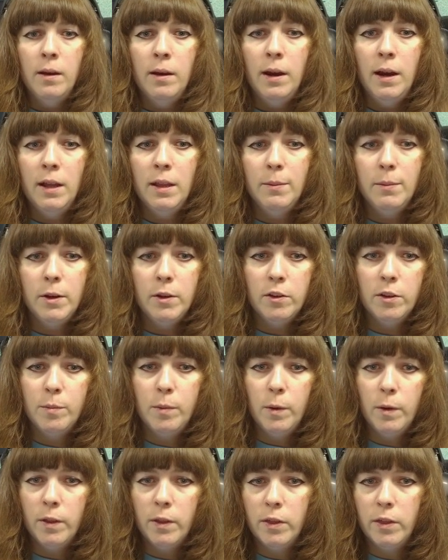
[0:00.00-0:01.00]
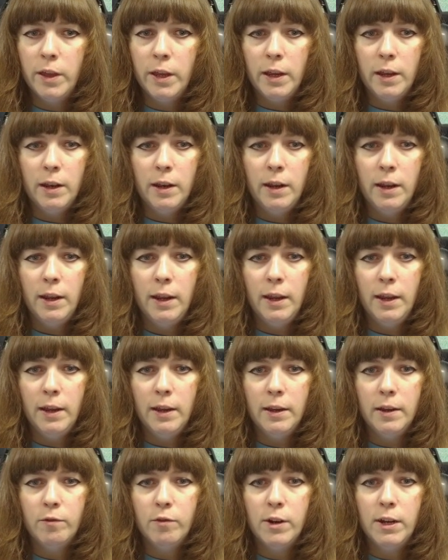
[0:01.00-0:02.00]
And the most important thing in
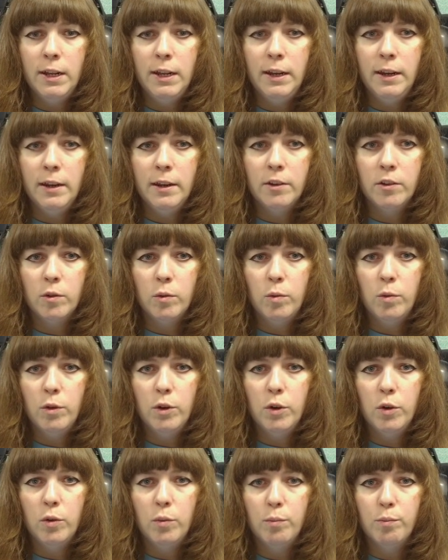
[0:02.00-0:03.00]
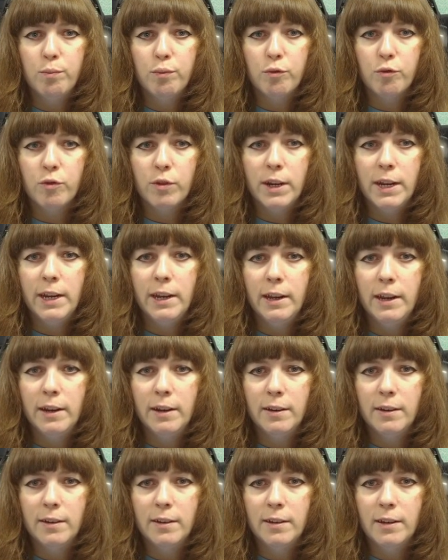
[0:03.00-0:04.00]
here really is all your
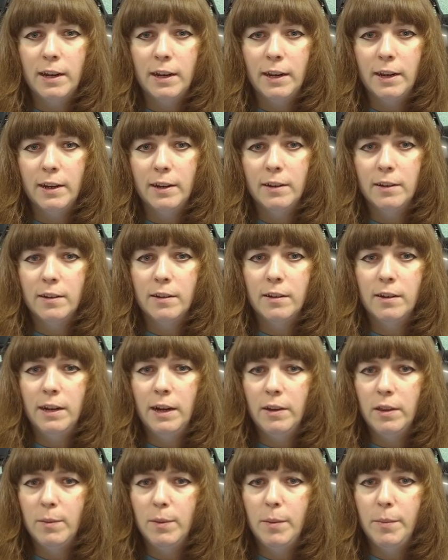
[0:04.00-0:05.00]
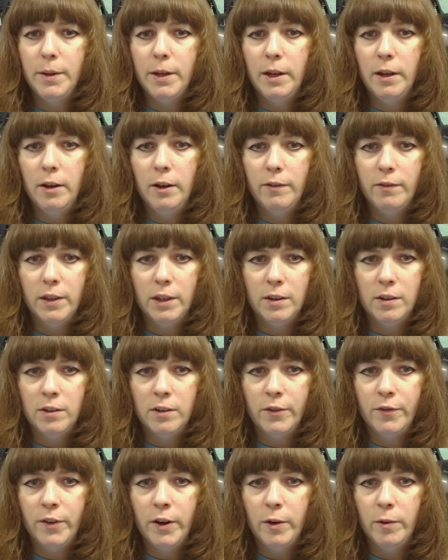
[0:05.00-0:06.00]
breeding settings. Now at the moment a lot of this is
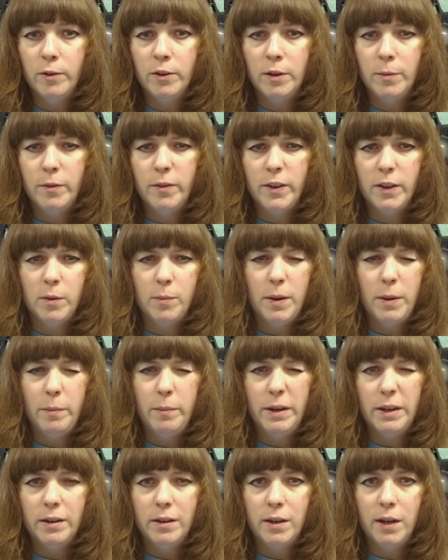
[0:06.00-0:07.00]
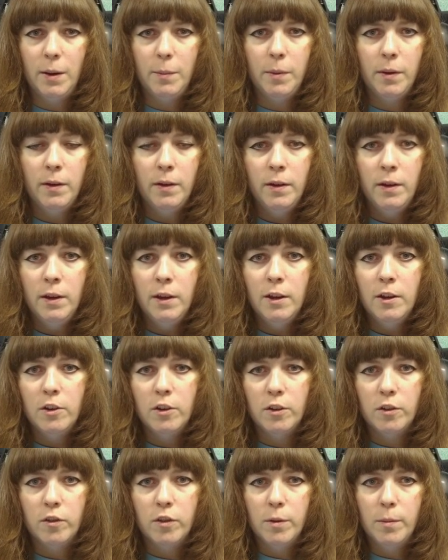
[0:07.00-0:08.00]
default, some of it's a bit mixed up
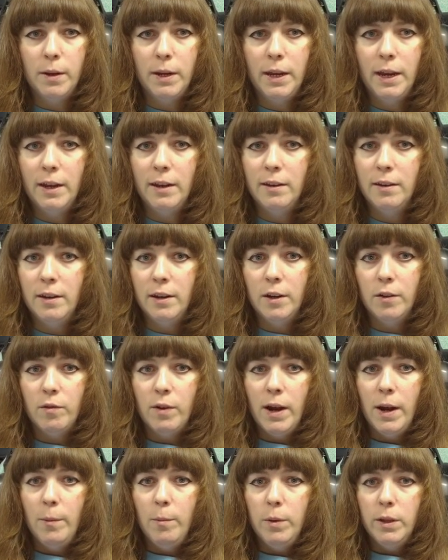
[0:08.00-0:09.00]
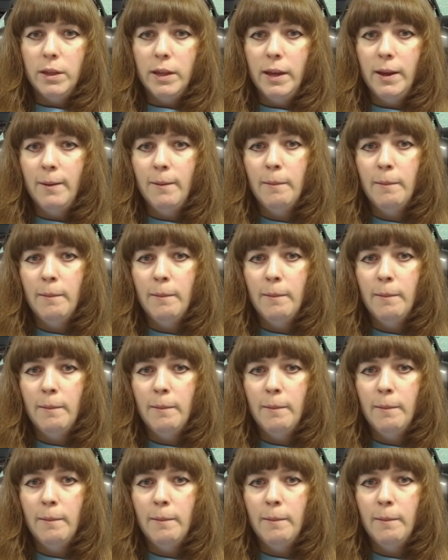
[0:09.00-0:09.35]
just from me editing around with it.